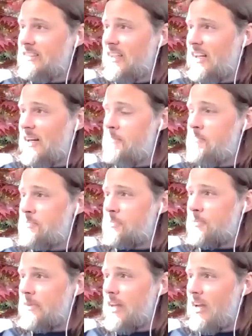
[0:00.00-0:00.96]
Uh,
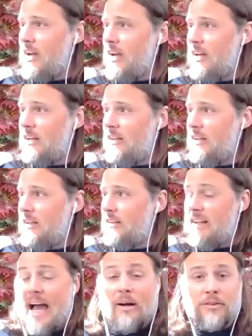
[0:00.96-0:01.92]
and
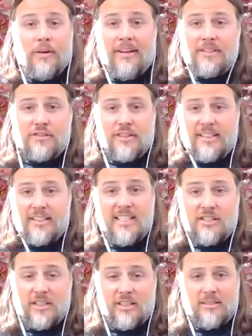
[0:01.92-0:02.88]
and the outdoor industry and
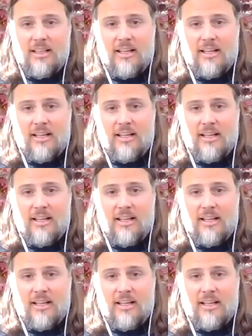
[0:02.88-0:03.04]
teaching.